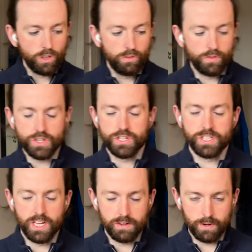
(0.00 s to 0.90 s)
for a
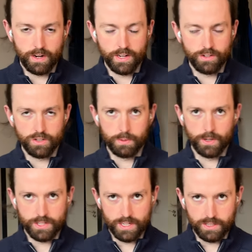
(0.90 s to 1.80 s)
sustained period who's been
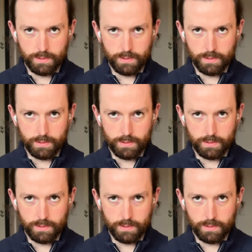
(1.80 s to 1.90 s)
outside the